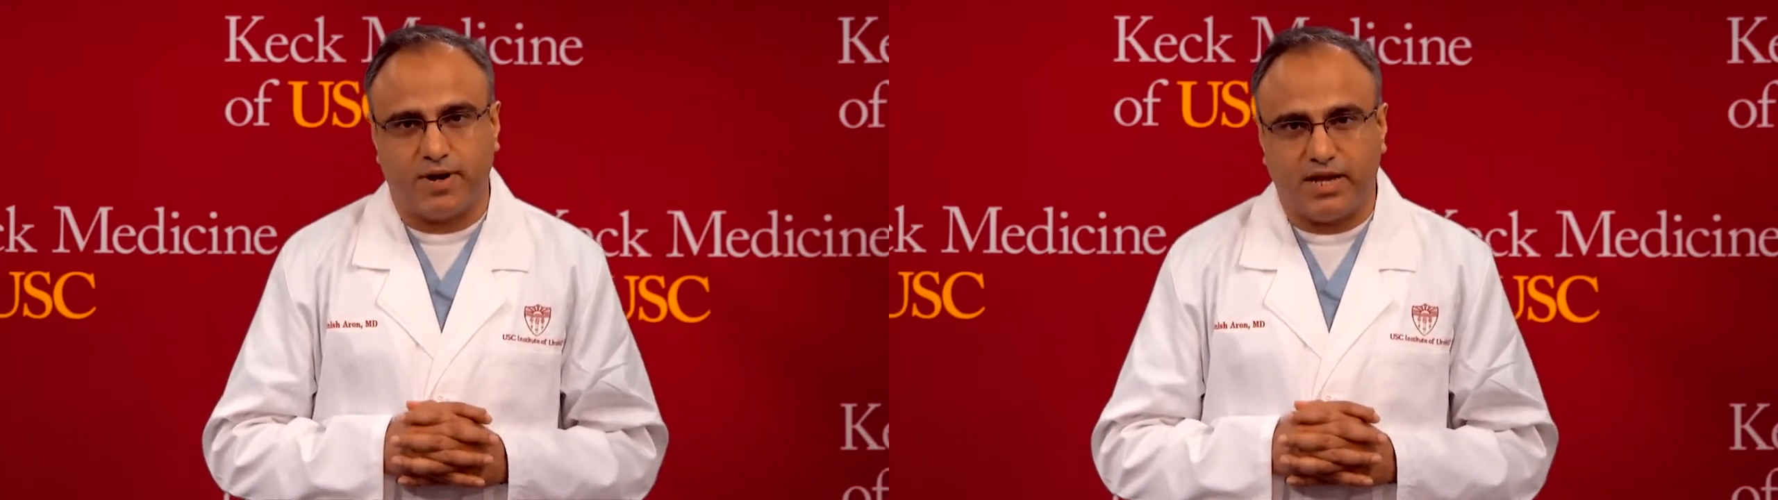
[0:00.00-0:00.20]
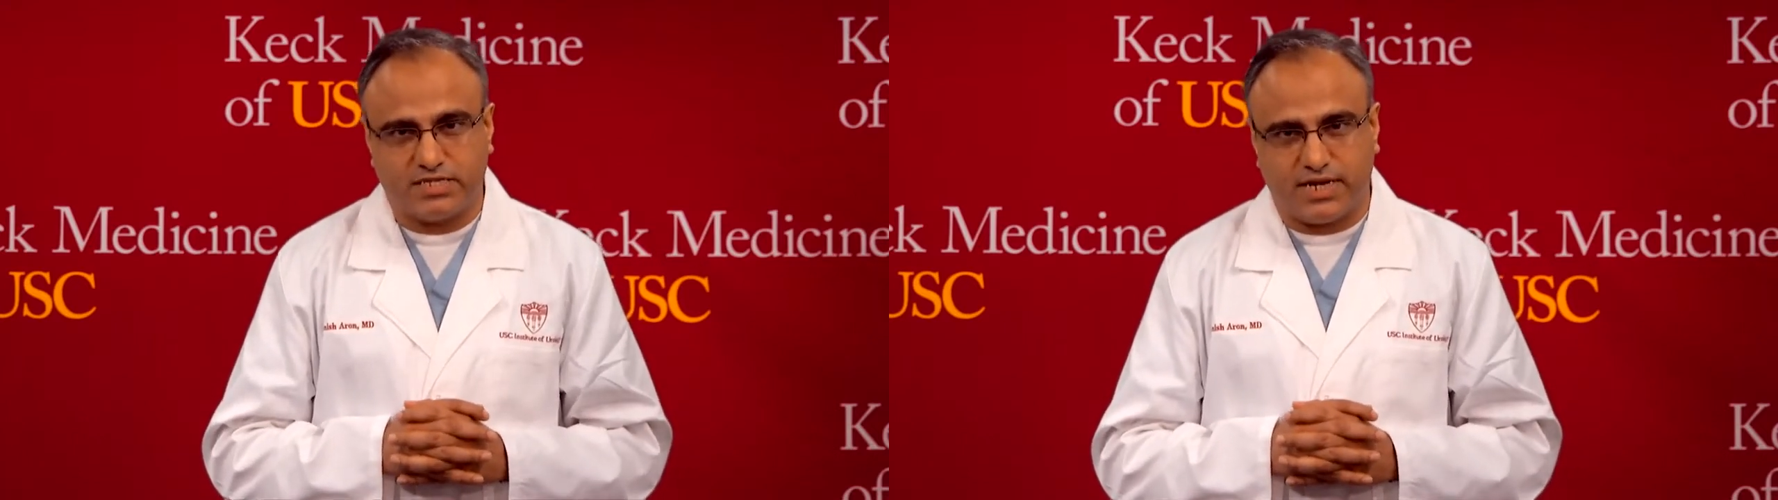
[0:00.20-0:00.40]

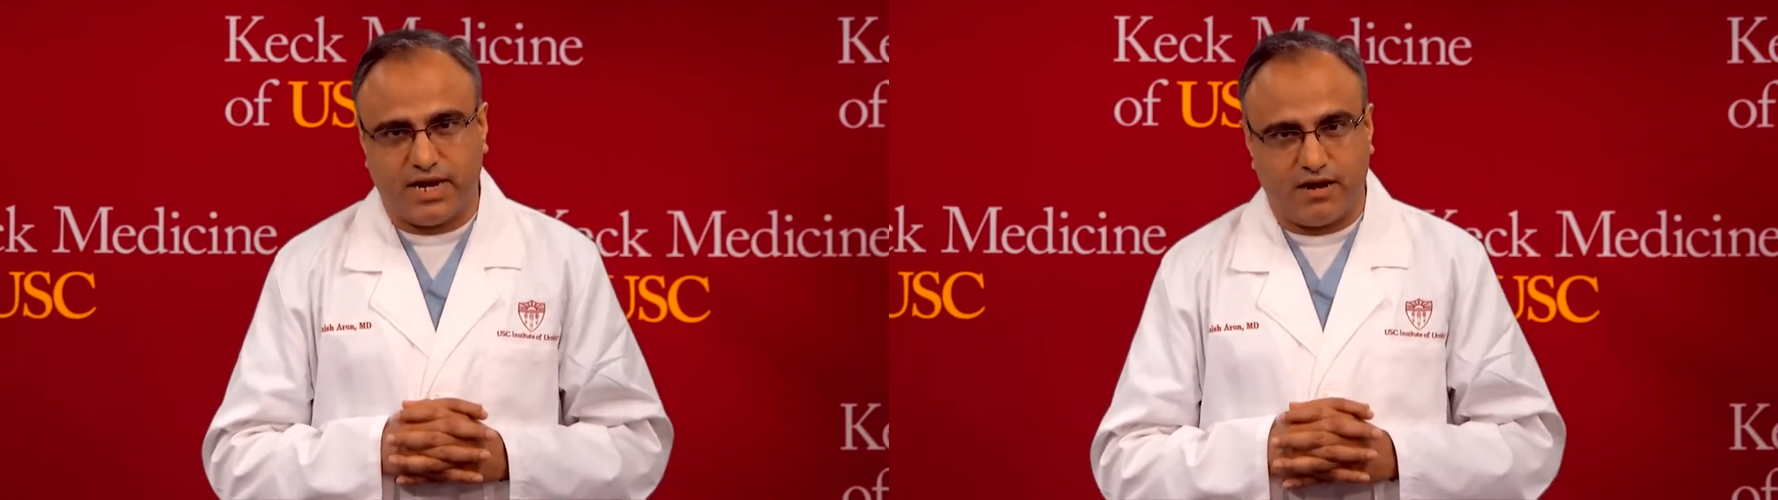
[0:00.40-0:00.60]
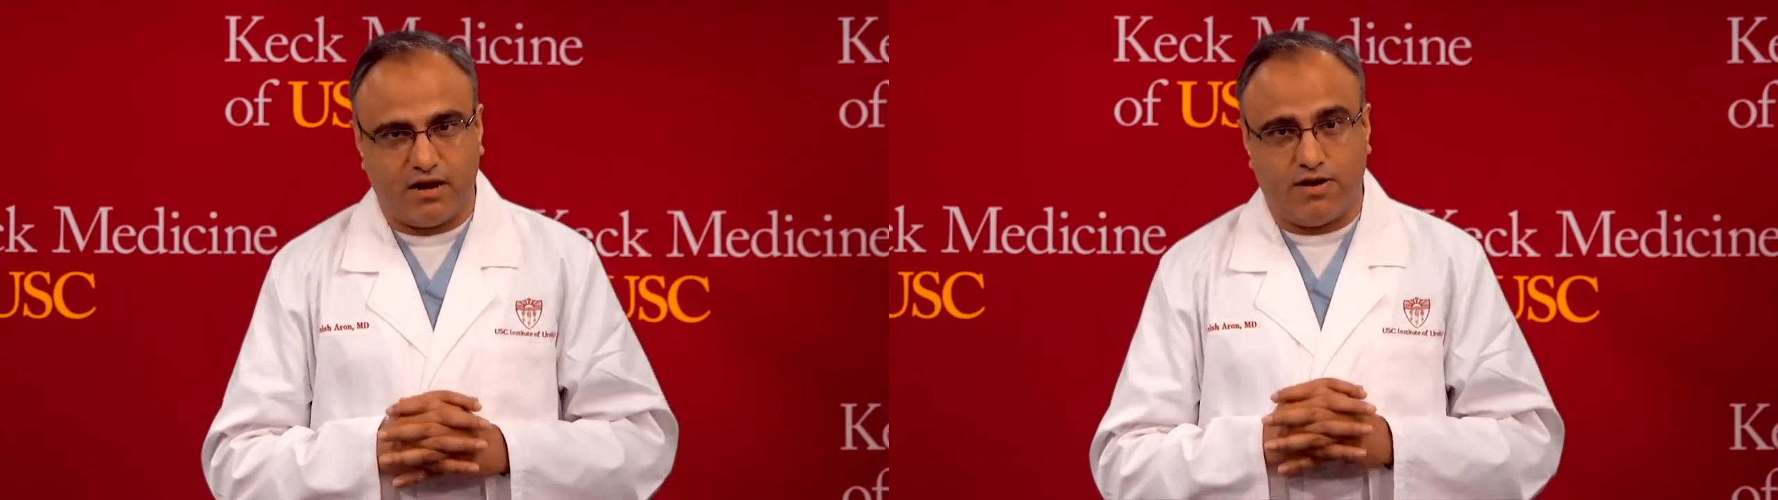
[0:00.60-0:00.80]

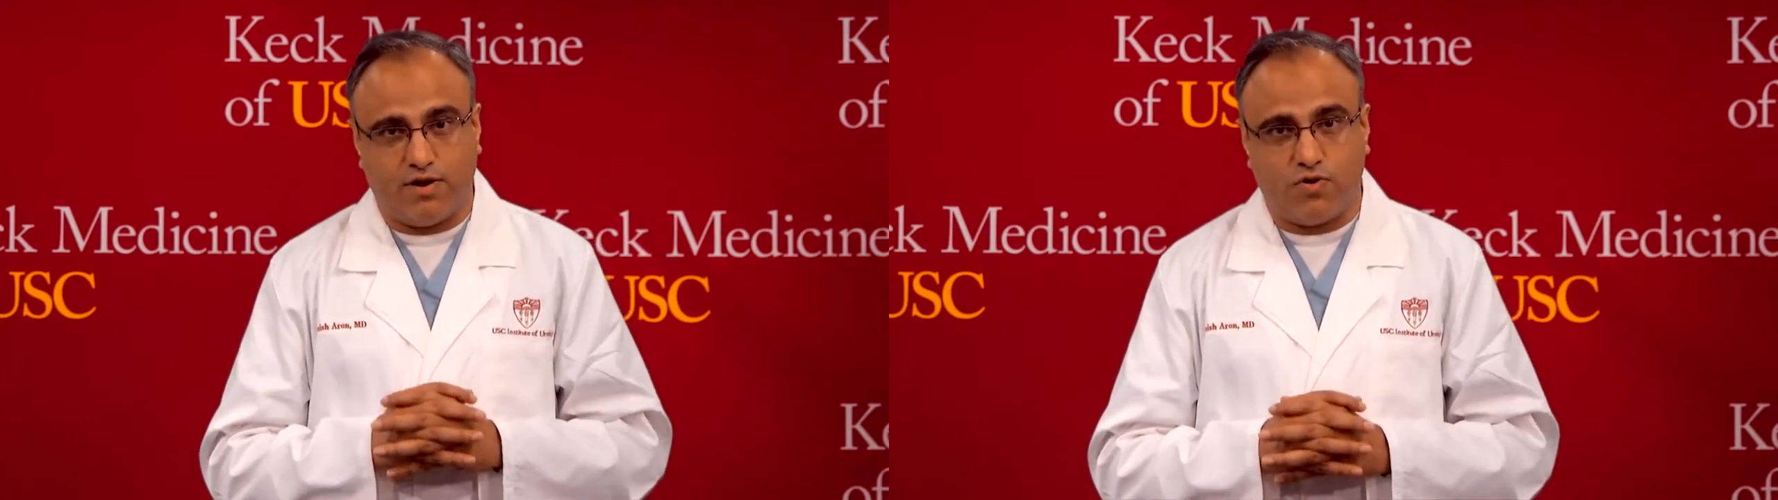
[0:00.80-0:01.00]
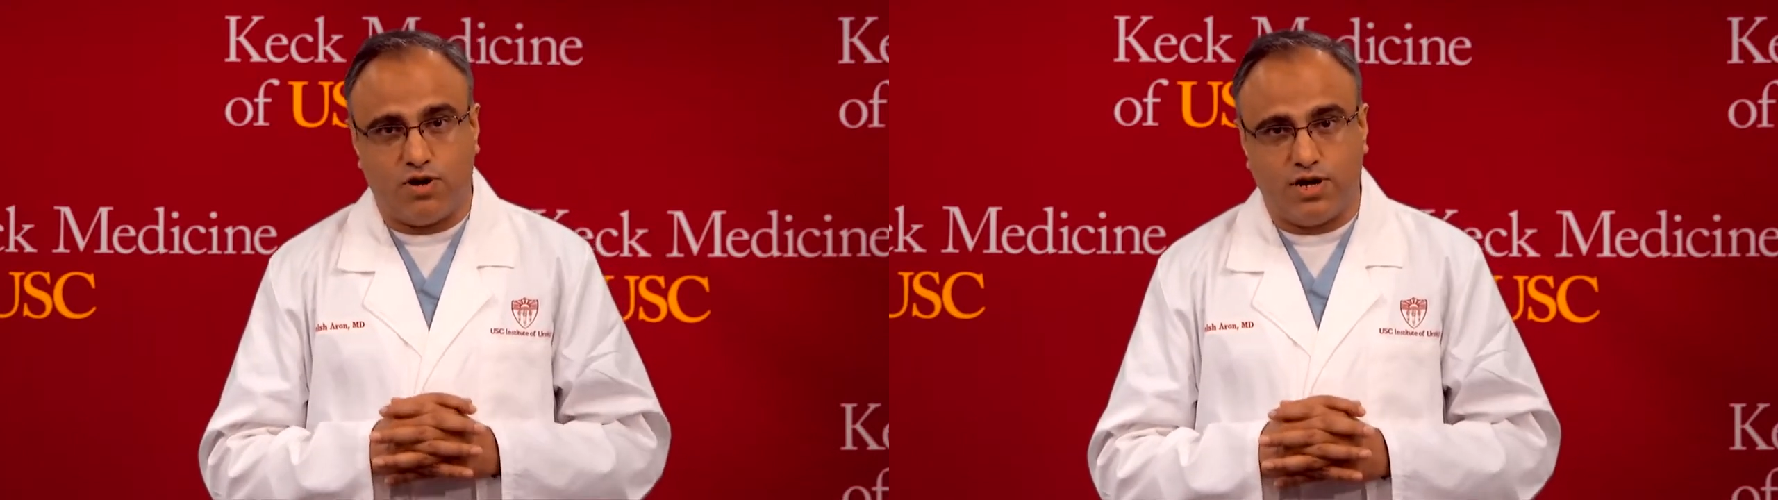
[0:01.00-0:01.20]
prostate are
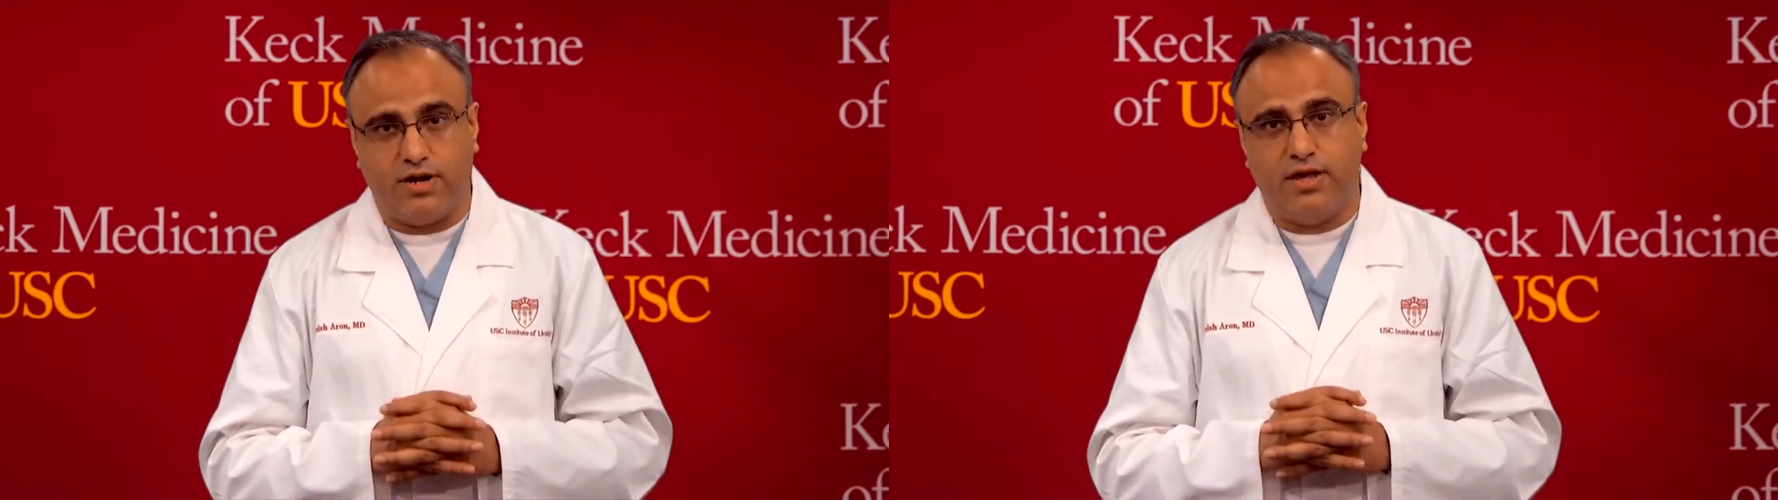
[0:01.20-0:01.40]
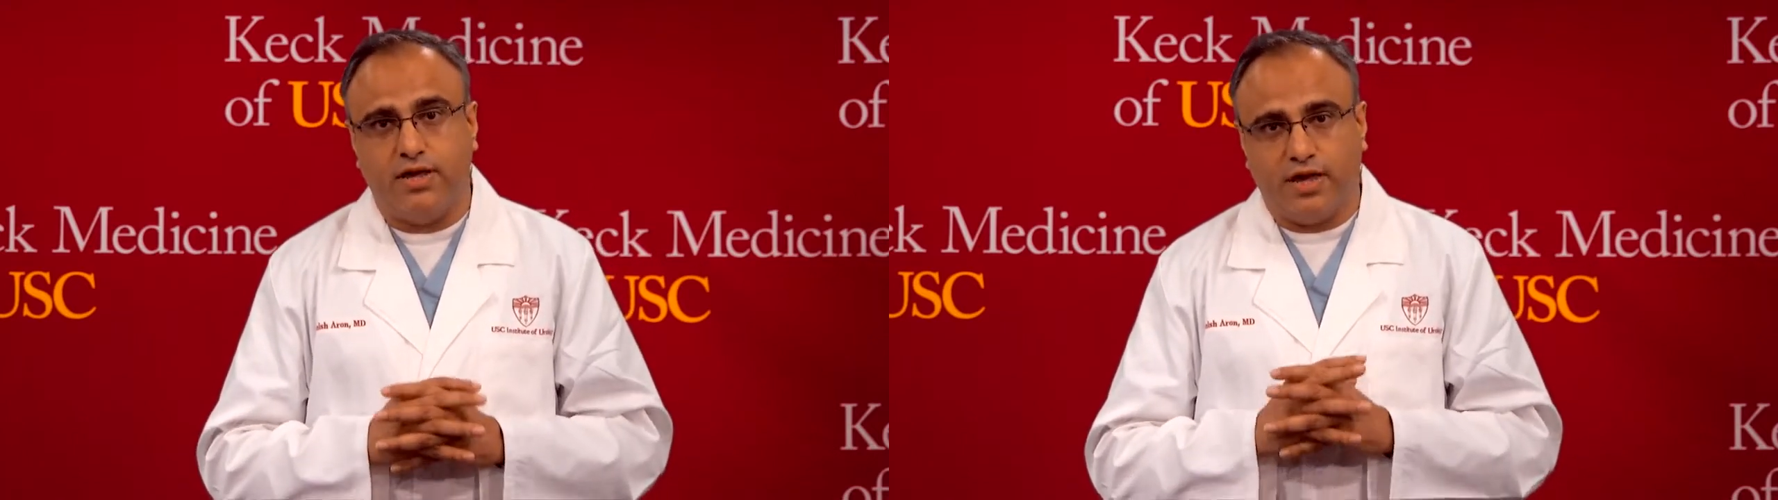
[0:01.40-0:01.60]

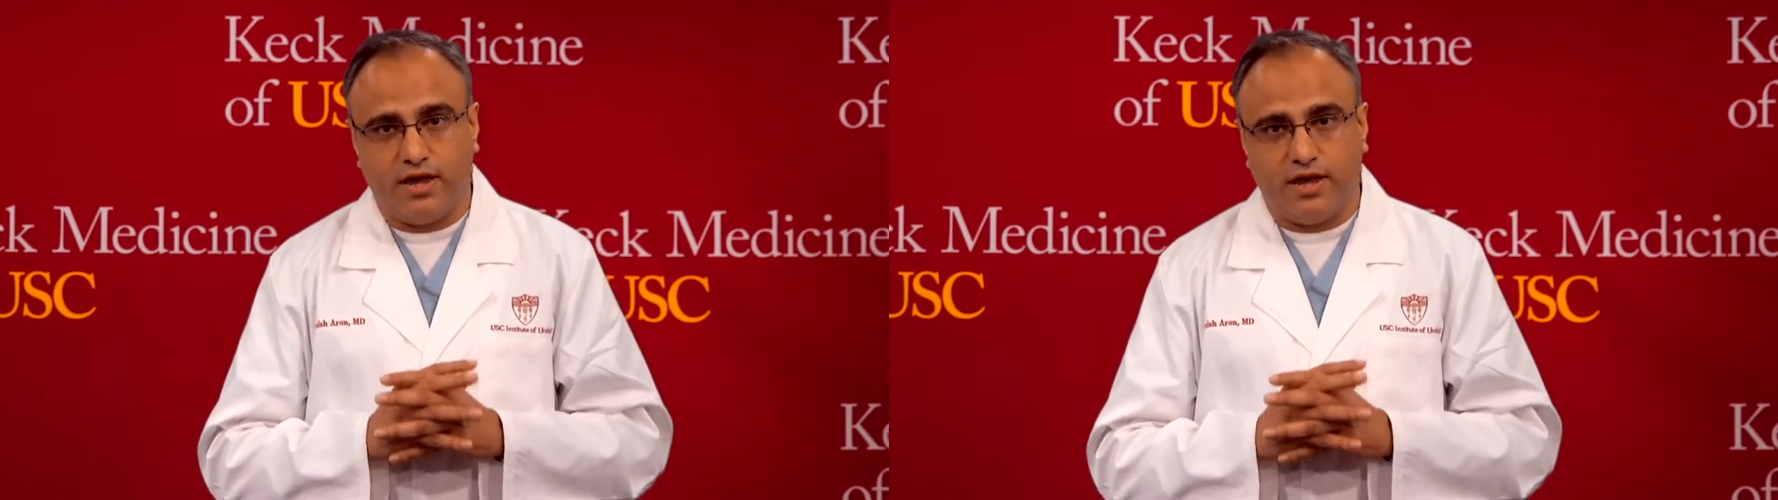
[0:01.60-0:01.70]
recorded